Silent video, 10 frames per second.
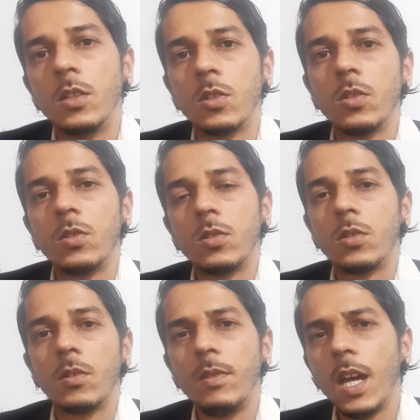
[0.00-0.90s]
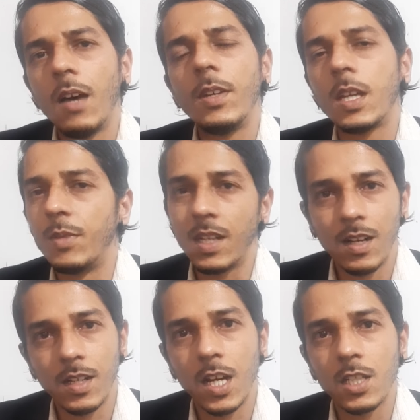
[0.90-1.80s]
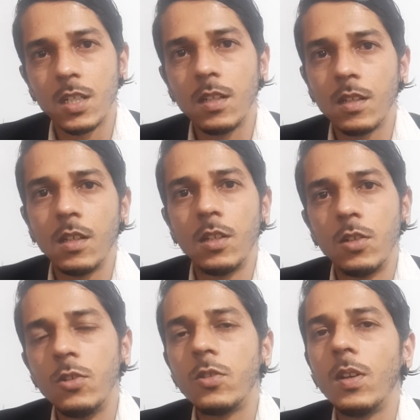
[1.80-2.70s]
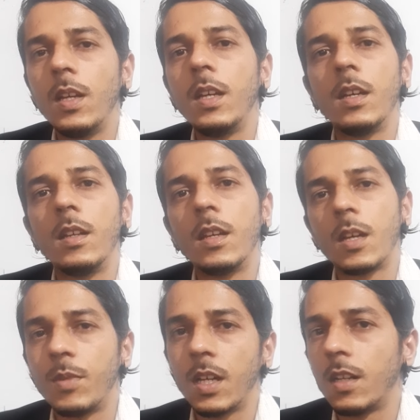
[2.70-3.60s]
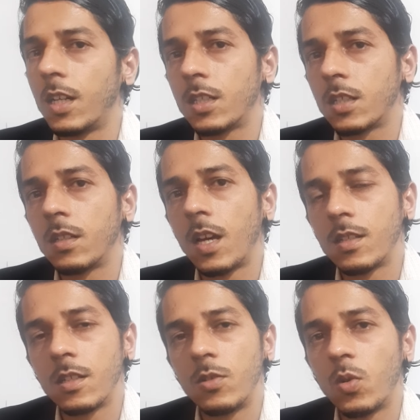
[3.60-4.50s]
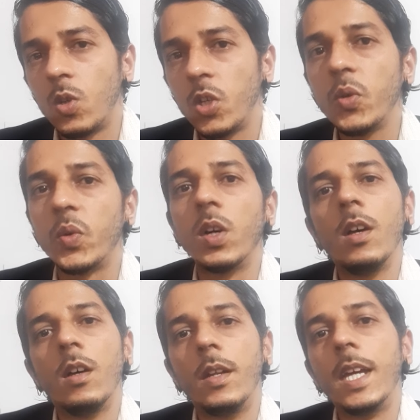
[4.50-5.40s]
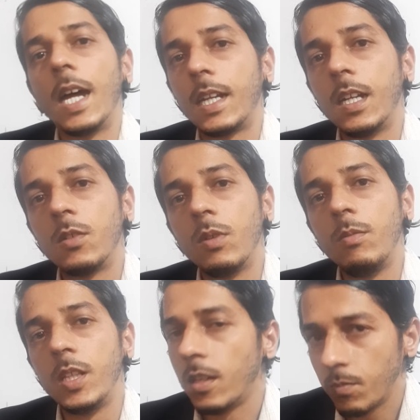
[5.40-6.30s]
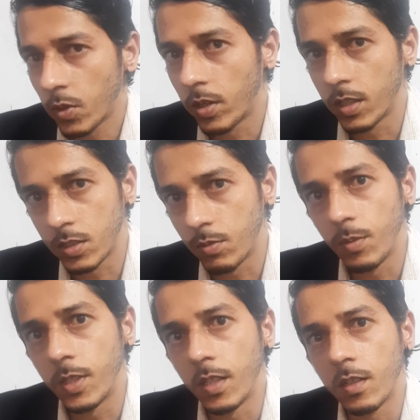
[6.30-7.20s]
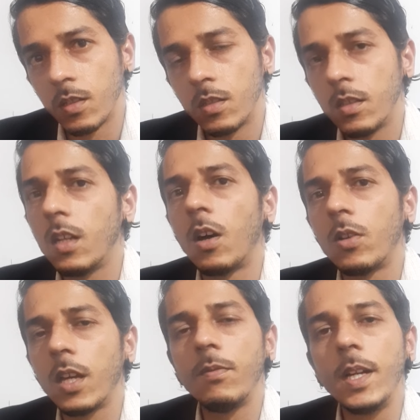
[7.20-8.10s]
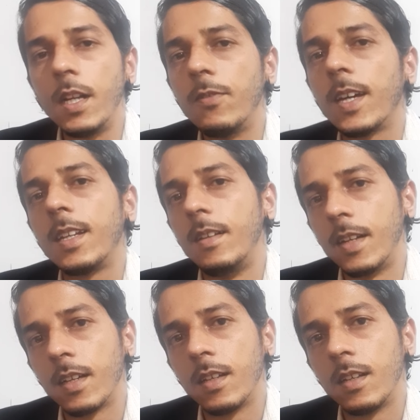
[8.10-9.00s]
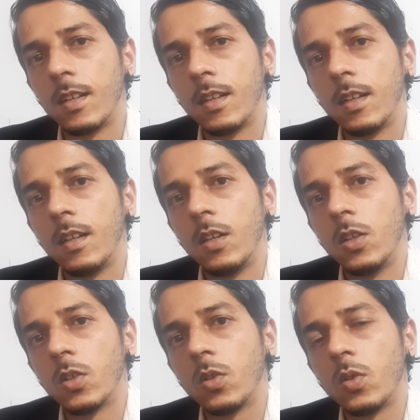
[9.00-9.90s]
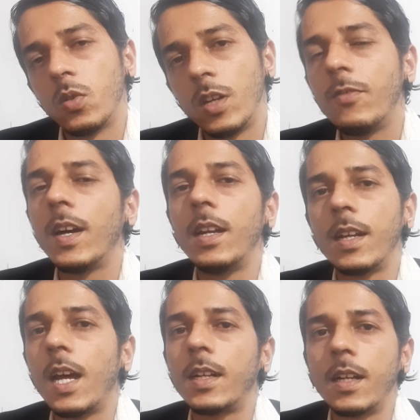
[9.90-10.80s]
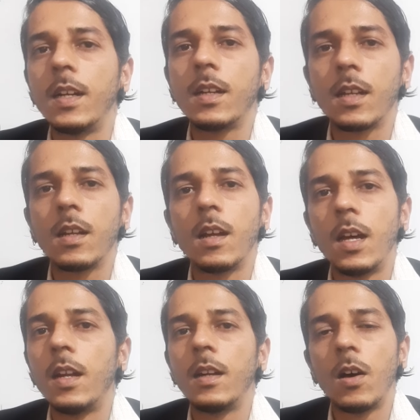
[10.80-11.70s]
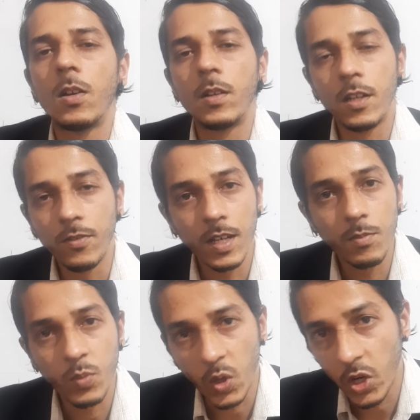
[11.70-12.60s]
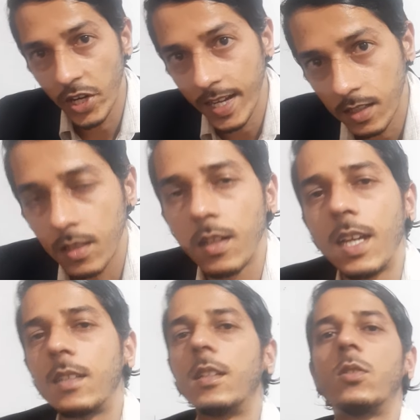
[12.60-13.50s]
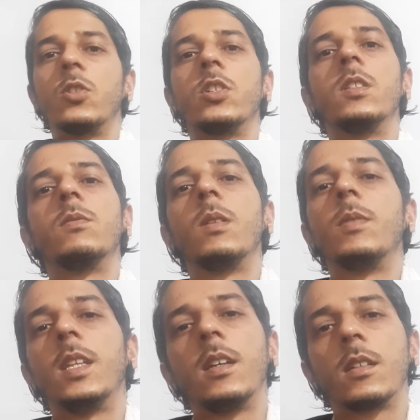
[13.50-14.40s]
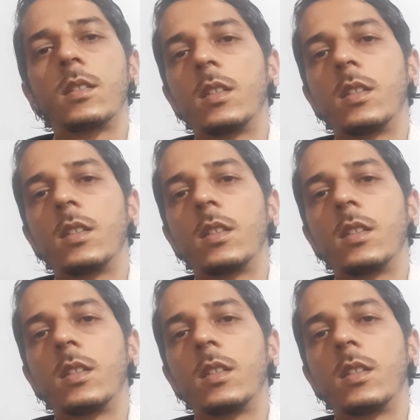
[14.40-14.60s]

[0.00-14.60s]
So we have a chemical reaction. Usually in the chemical reaction, as I told you, reactants will be there, products will be there. Then how can we define it? So define reactant and or define product, like that questions will be there.